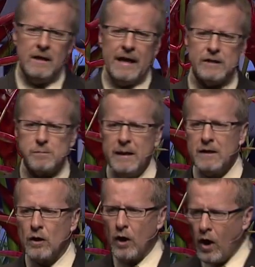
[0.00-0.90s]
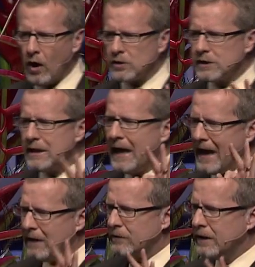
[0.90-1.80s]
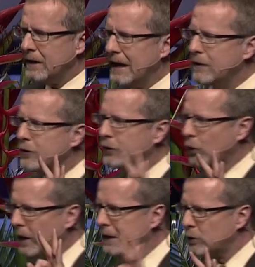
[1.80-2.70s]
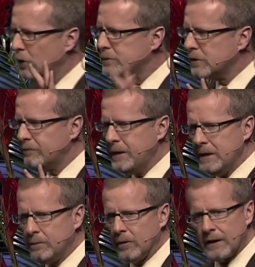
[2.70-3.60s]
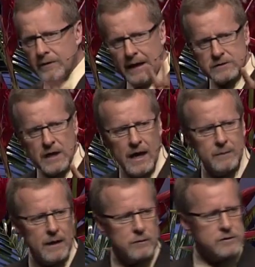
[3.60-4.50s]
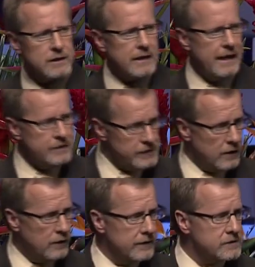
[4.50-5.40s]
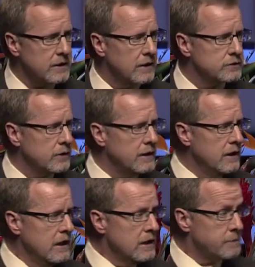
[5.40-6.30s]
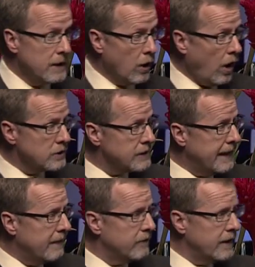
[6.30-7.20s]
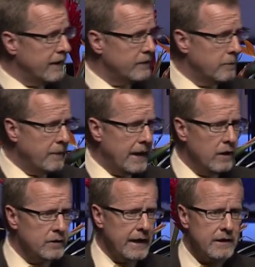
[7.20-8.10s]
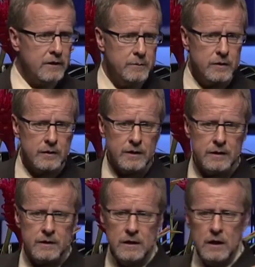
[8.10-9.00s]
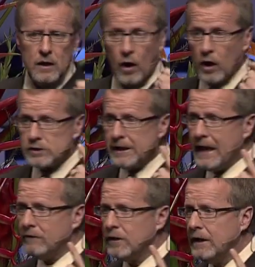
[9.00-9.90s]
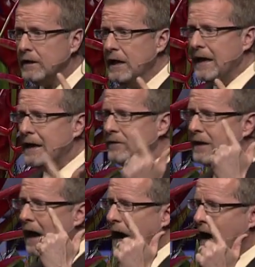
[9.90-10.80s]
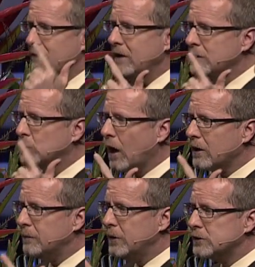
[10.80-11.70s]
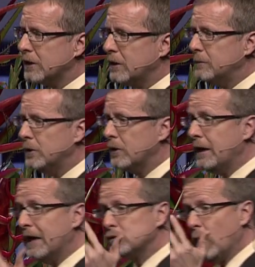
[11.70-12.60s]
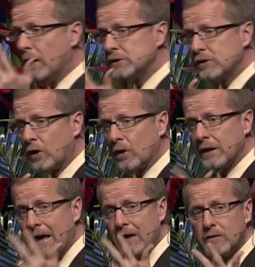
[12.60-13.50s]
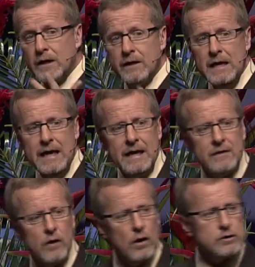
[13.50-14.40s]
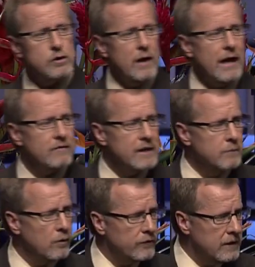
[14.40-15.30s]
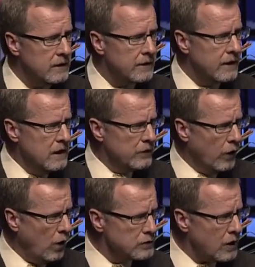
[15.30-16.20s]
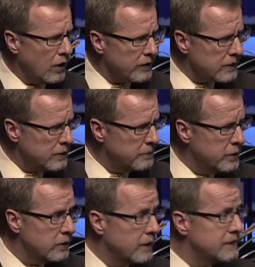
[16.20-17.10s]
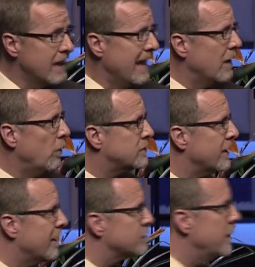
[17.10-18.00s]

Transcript: it's been largely evident in three groups of people. At that time, that was the case here in this country. It's been largely evident in the male gay community, largely evident in the IV drug abusing community, as well as thirdly evident in those who have hemophilia. Those are the communities in which it has